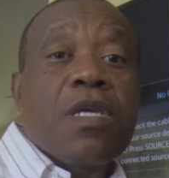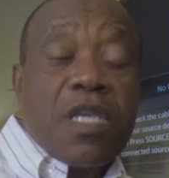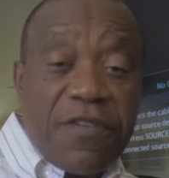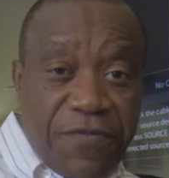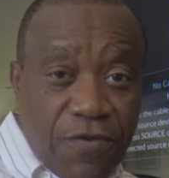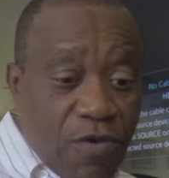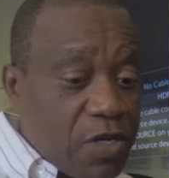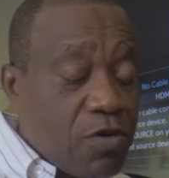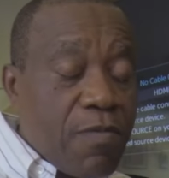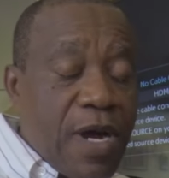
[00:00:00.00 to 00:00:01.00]
If you want
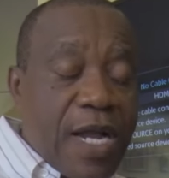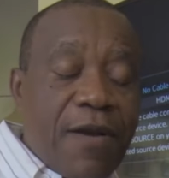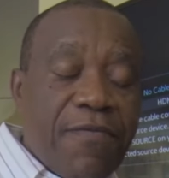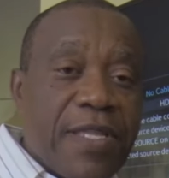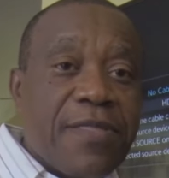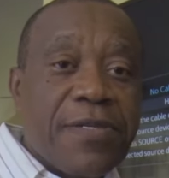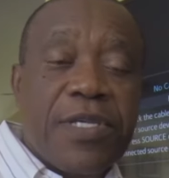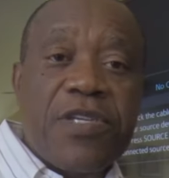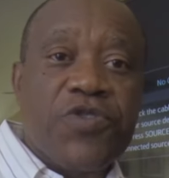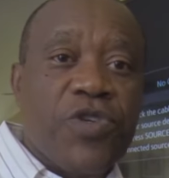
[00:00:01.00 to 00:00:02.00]
to go back and read this
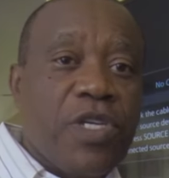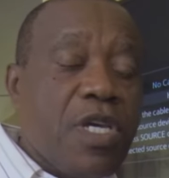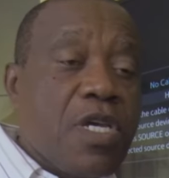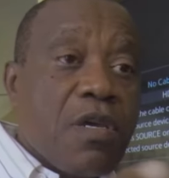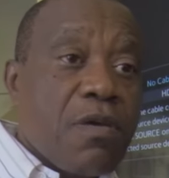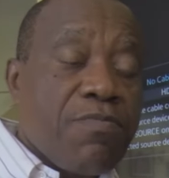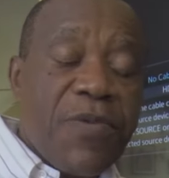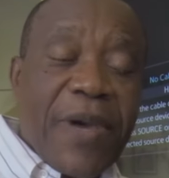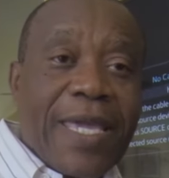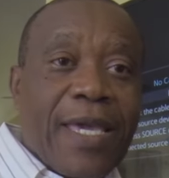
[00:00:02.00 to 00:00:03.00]
history, be
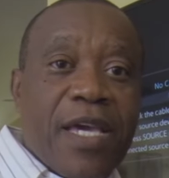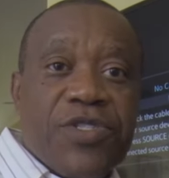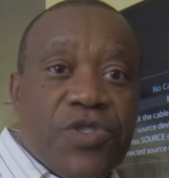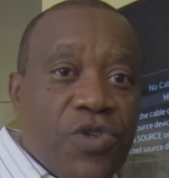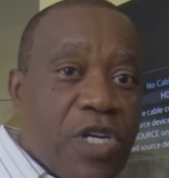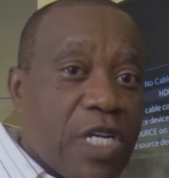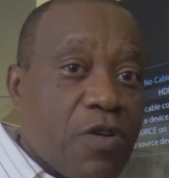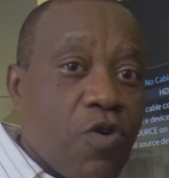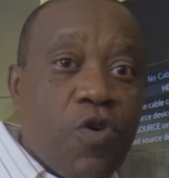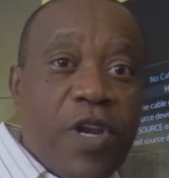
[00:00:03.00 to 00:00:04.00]
my guest. You can
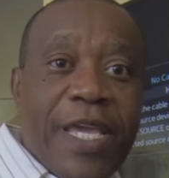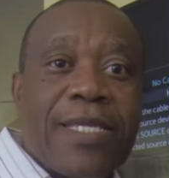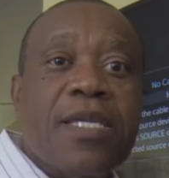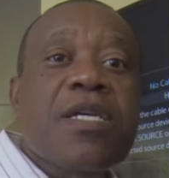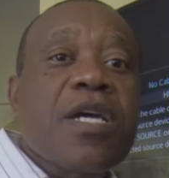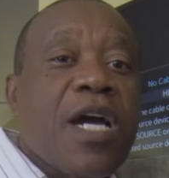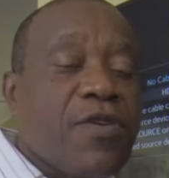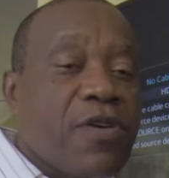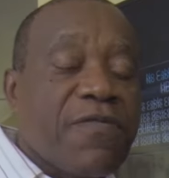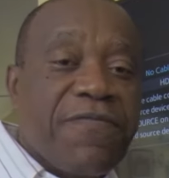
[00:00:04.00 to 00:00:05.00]
Google it and
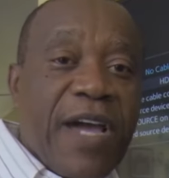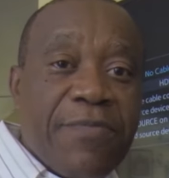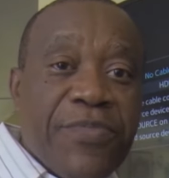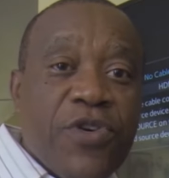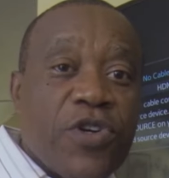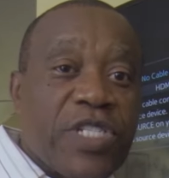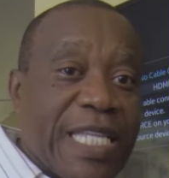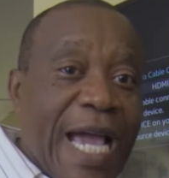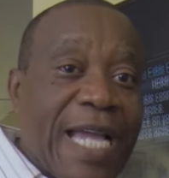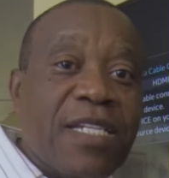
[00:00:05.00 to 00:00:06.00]
you can find books
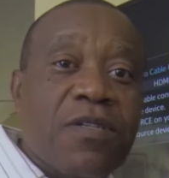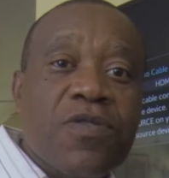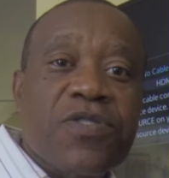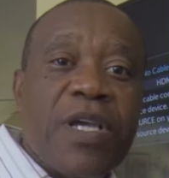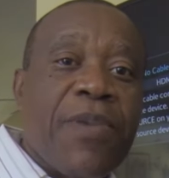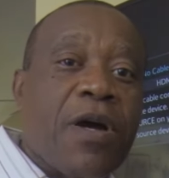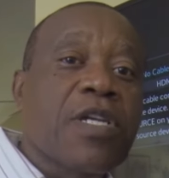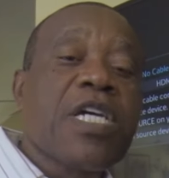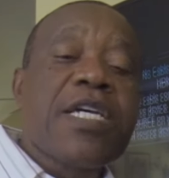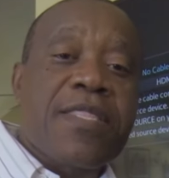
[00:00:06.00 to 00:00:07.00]
and articles
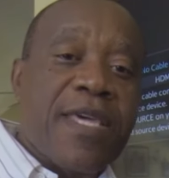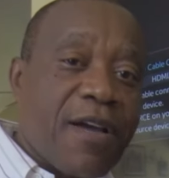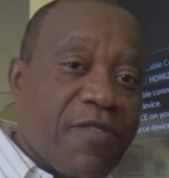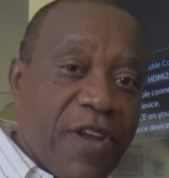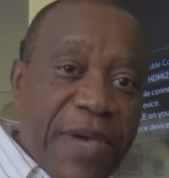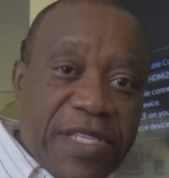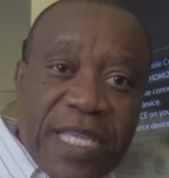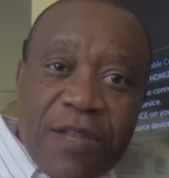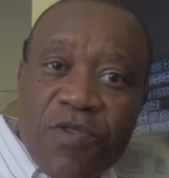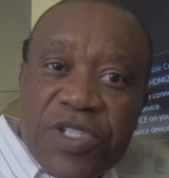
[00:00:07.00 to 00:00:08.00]
about the agreements
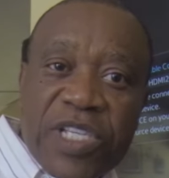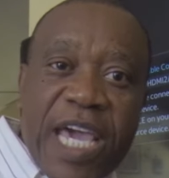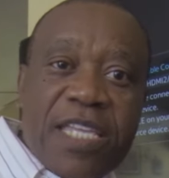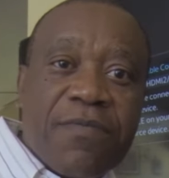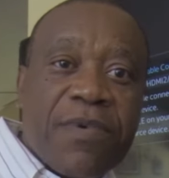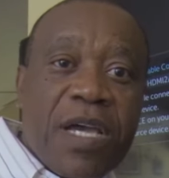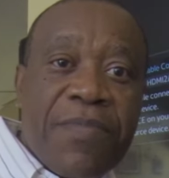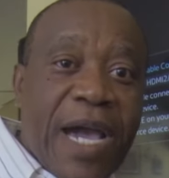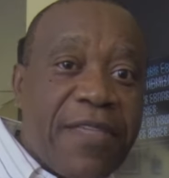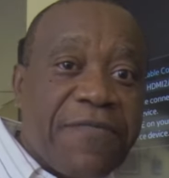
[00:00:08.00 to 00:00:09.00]
that were signed
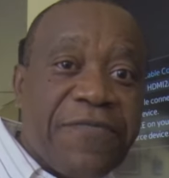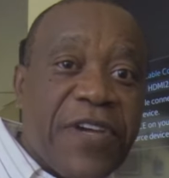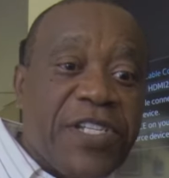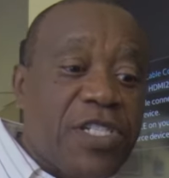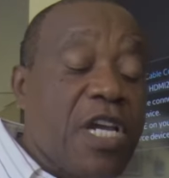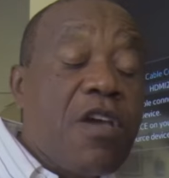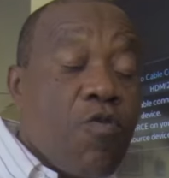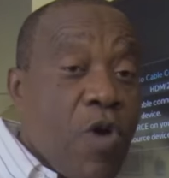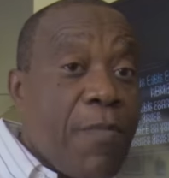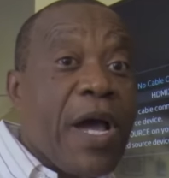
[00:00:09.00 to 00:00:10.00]
by the French,
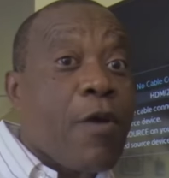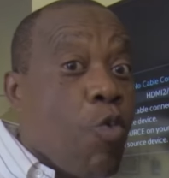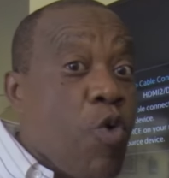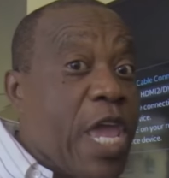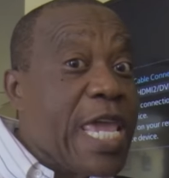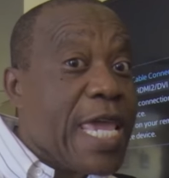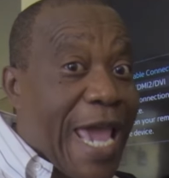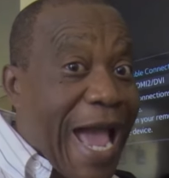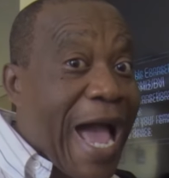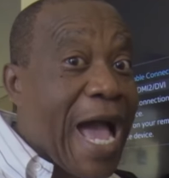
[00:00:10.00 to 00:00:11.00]
whereby we
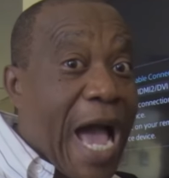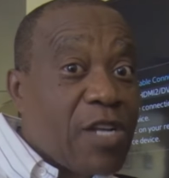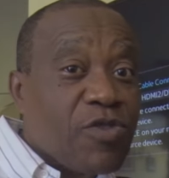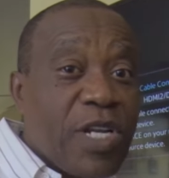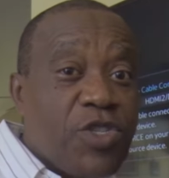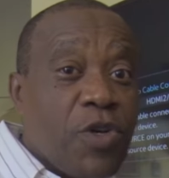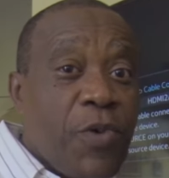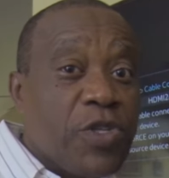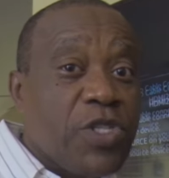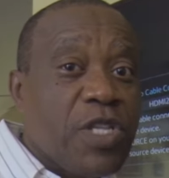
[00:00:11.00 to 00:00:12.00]
are actually
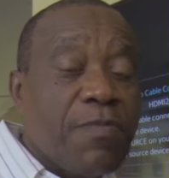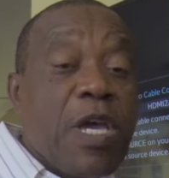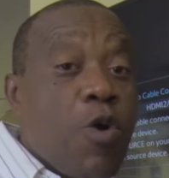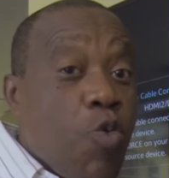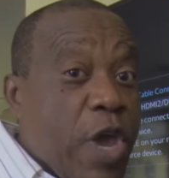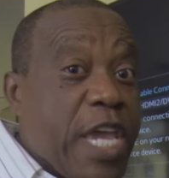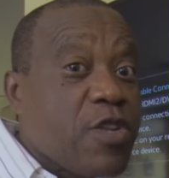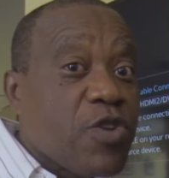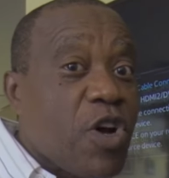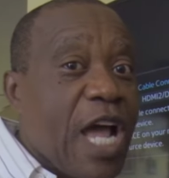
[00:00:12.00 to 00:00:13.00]
supporting them. We
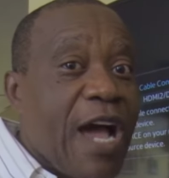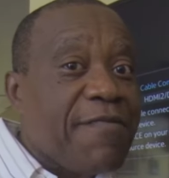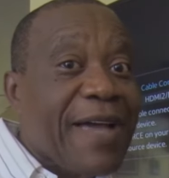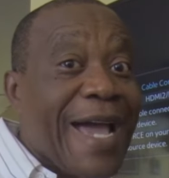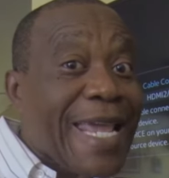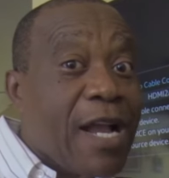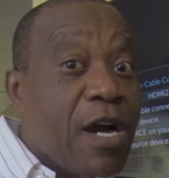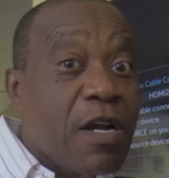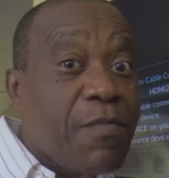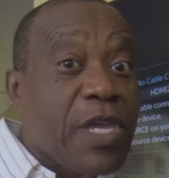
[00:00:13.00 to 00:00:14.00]
do not have an
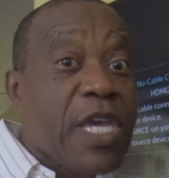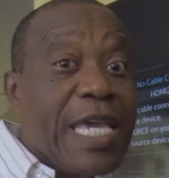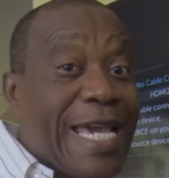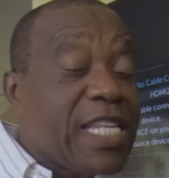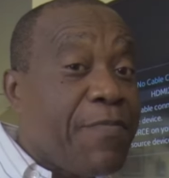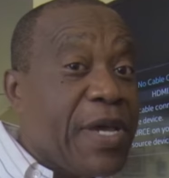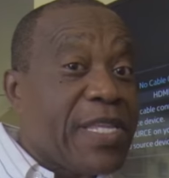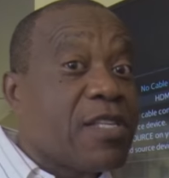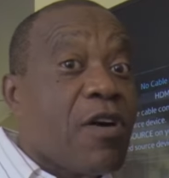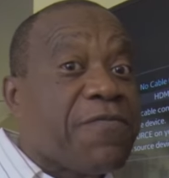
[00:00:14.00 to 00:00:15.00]
economy
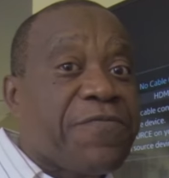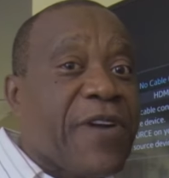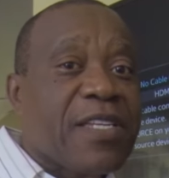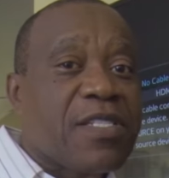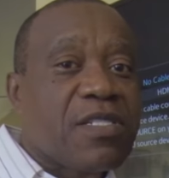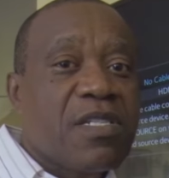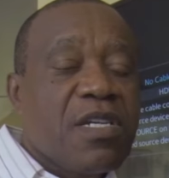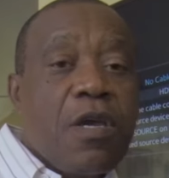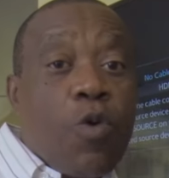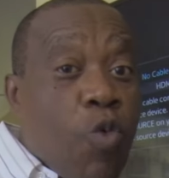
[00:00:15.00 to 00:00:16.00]
independent of France.
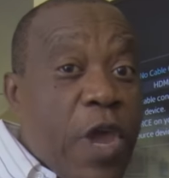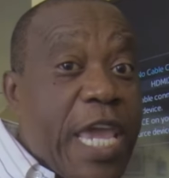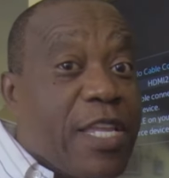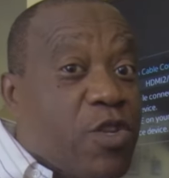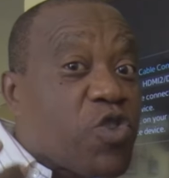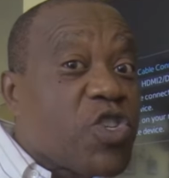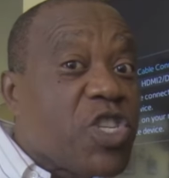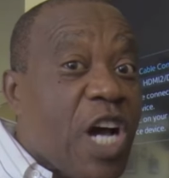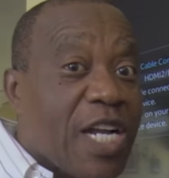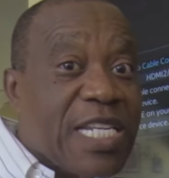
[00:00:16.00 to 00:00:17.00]
We do
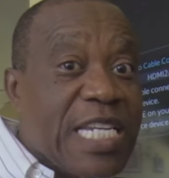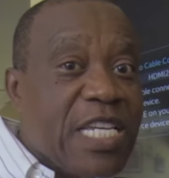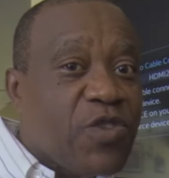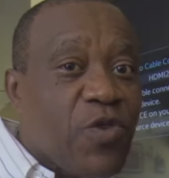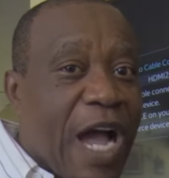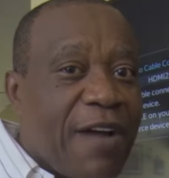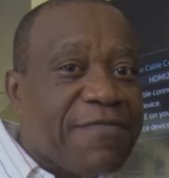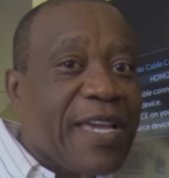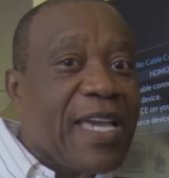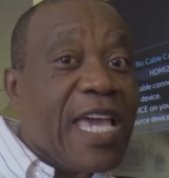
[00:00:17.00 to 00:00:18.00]
not need to
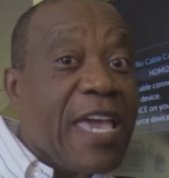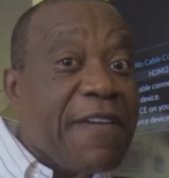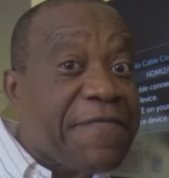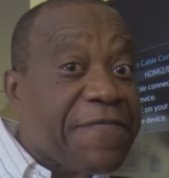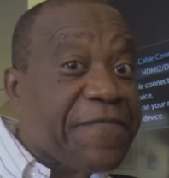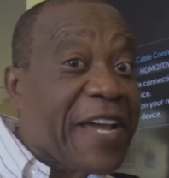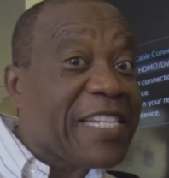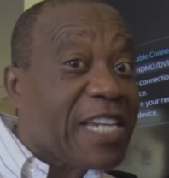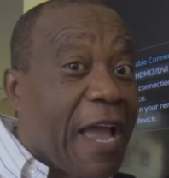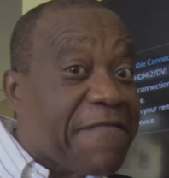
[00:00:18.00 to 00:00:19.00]
have a
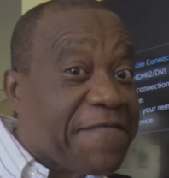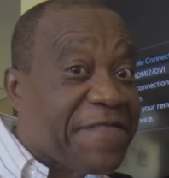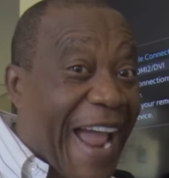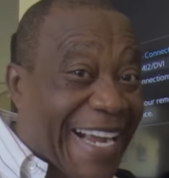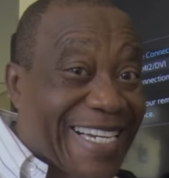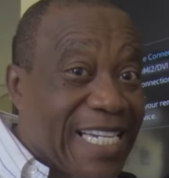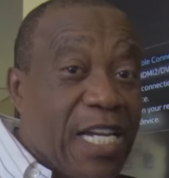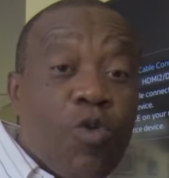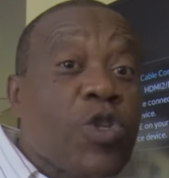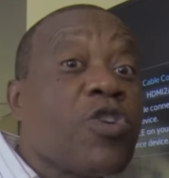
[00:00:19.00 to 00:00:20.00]
French franc.
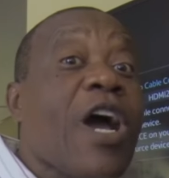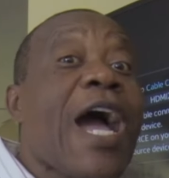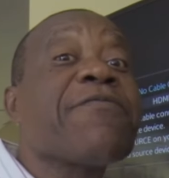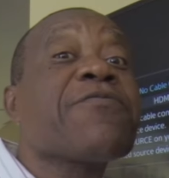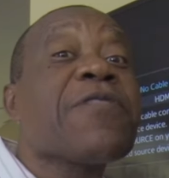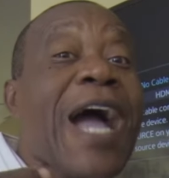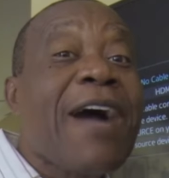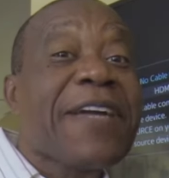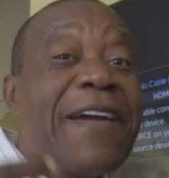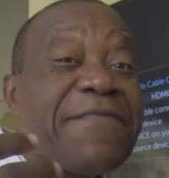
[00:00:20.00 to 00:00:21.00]
We do not have to
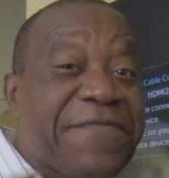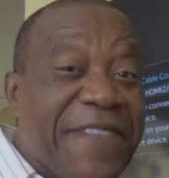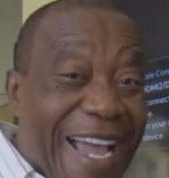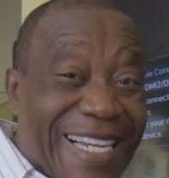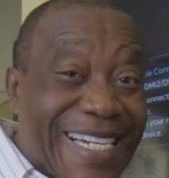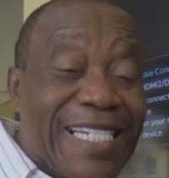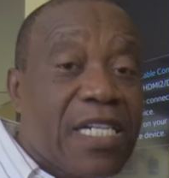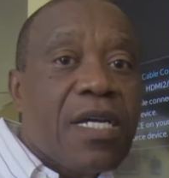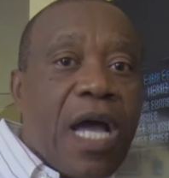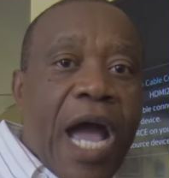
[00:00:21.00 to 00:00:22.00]
have franc
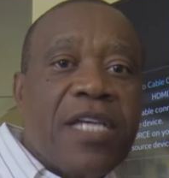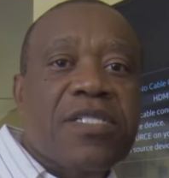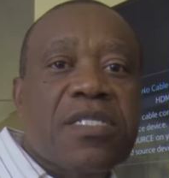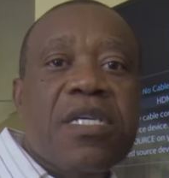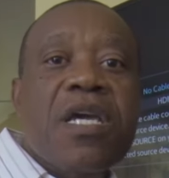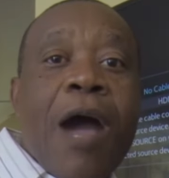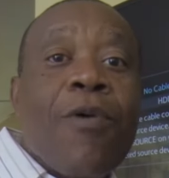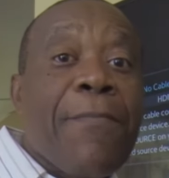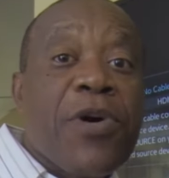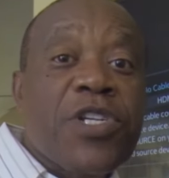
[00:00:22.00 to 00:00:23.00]
as
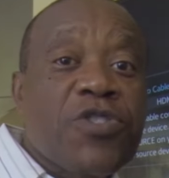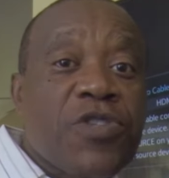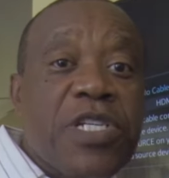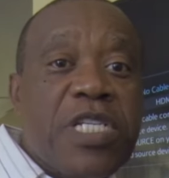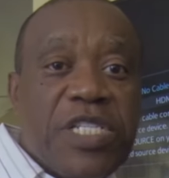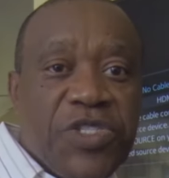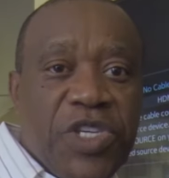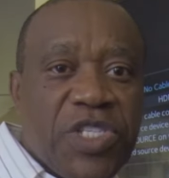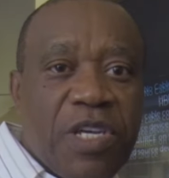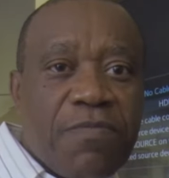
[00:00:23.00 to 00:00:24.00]
our monetary
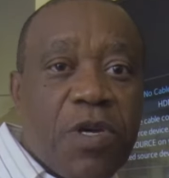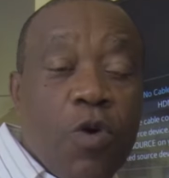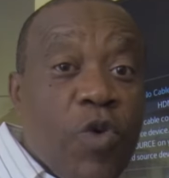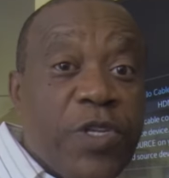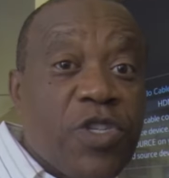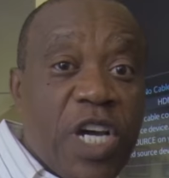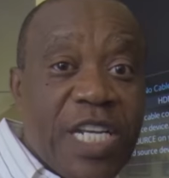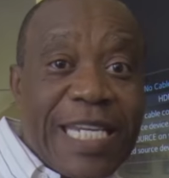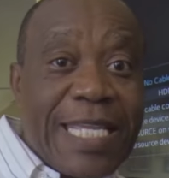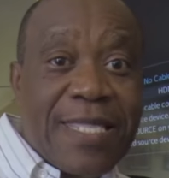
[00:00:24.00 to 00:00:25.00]
system. We do
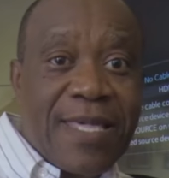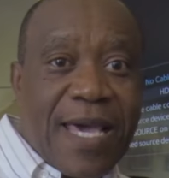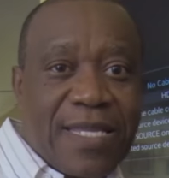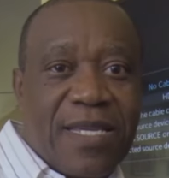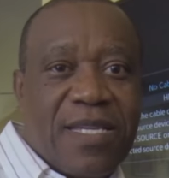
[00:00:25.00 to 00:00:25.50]
not need that.